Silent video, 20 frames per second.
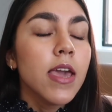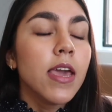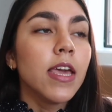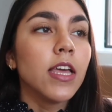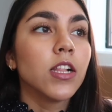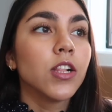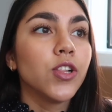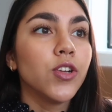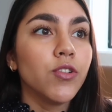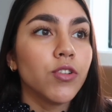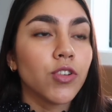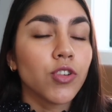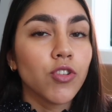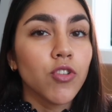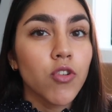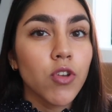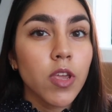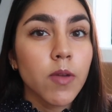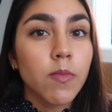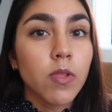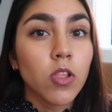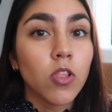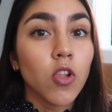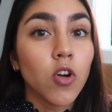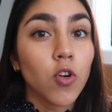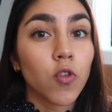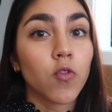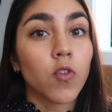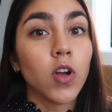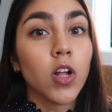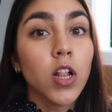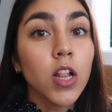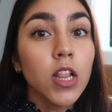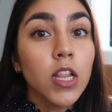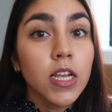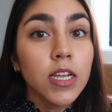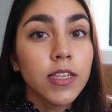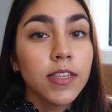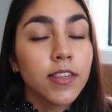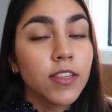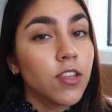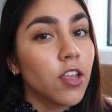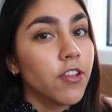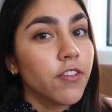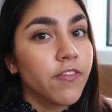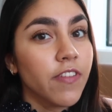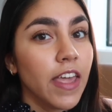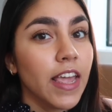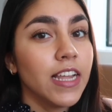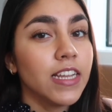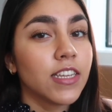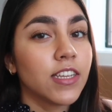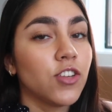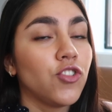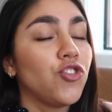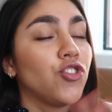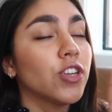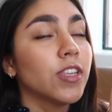include sodium lauryl sulfate.